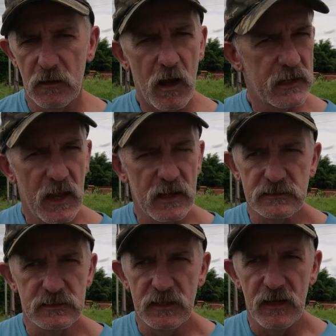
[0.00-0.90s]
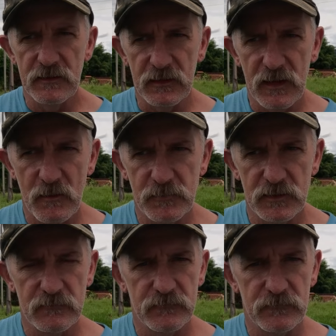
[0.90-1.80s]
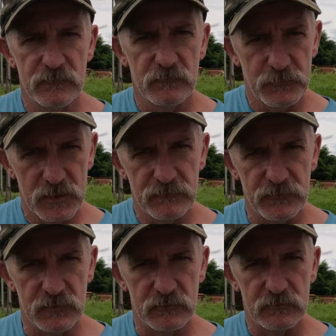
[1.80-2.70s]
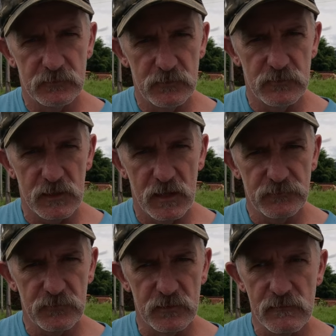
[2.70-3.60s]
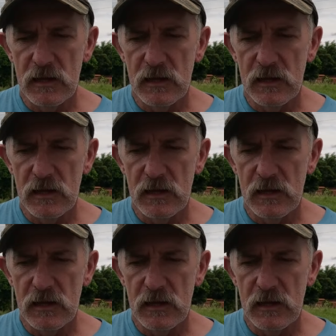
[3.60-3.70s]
I can't see how that can't be of benefit to the country.